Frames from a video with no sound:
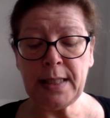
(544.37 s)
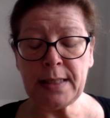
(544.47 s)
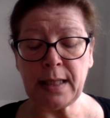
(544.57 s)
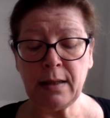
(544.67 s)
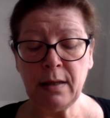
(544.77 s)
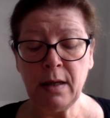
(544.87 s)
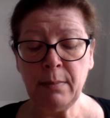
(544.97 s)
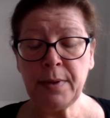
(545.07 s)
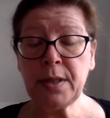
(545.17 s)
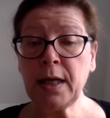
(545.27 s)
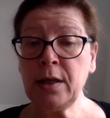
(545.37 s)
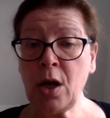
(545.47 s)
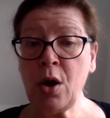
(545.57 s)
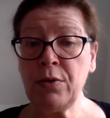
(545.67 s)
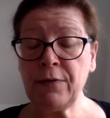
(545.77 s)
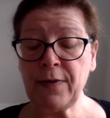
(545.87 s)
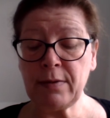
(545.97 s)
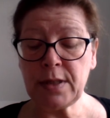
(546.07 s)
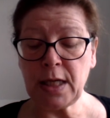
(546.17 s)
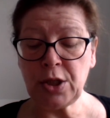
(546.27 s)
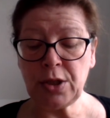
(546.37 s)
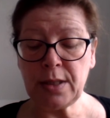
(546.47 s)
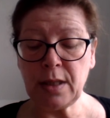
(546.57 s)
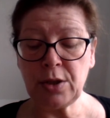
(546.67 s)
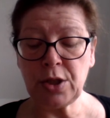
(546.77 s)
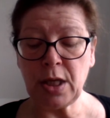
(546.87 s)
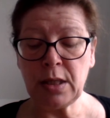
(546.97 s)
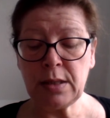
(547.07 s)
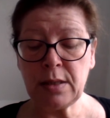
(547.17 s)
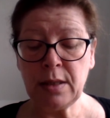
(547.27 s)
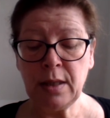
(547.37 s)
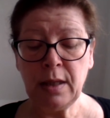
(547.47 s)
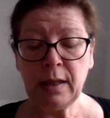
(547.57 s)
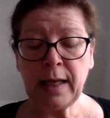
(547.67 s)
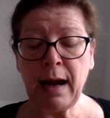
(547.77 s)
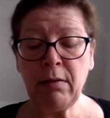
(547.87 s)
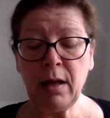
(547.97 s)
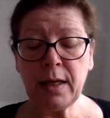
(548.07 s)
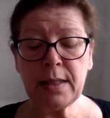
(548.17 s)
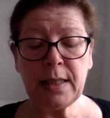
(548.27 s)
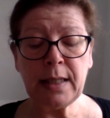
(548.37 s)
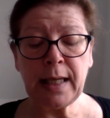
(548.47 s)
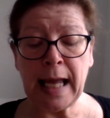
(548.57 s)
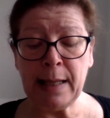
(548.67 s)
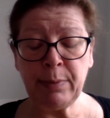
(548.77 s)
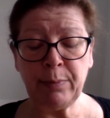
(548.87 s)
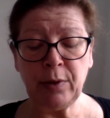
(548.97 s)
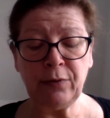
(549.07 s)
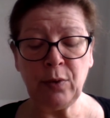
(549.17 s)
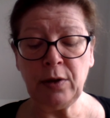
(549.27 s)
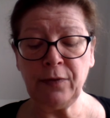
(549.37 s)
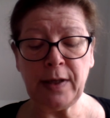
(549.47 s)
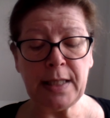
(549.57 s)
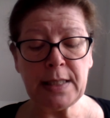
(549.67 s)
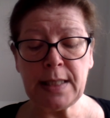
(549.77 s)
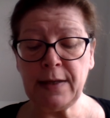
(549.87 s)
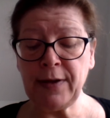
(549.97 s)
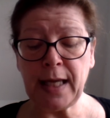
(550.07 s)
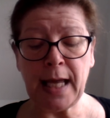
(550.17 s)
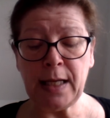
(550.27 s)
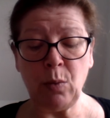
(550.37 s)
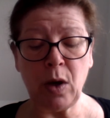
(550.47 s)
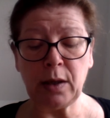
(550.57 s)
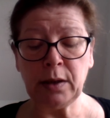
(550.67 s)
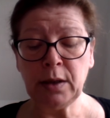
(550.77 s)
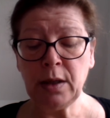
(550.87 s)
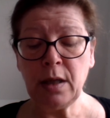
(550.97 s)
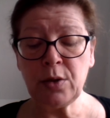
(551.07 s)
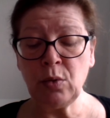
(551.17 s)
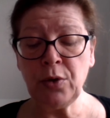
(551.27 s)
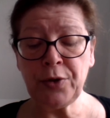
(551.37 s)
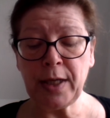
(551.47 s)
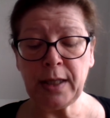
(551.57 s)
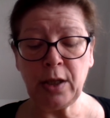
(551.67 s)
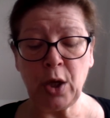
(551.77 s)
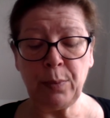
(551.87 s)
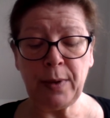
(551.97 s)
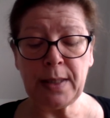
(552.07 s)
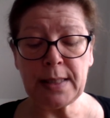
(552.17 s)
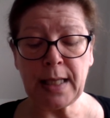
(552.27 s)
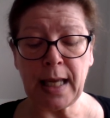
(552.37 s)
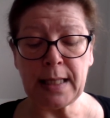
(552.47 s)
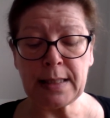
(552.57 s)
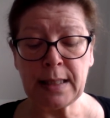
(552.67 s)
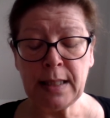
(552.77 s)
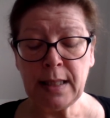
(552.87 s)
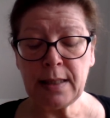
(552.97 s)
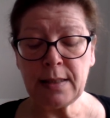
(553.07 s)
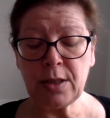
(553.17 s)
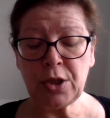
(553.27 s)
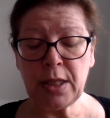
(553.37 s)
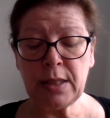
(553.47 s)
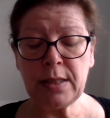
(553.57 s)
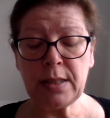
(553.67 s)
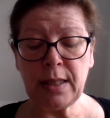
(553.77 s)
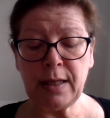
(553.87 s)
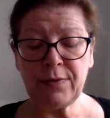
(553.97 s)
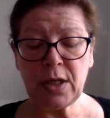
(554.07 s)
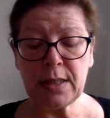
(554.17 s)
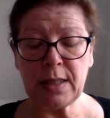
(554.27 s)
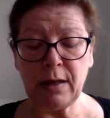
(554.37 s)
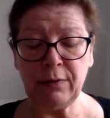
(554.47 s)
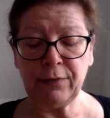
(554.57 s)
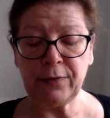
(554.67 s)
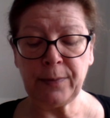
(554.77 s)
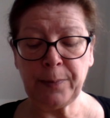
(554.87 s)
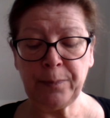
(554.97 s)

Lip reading: easy. But I know the foundation is unjust. Caroline is incapable of wilfully deceiving anyone, and all that I can hope in this case is that she is deceived herself.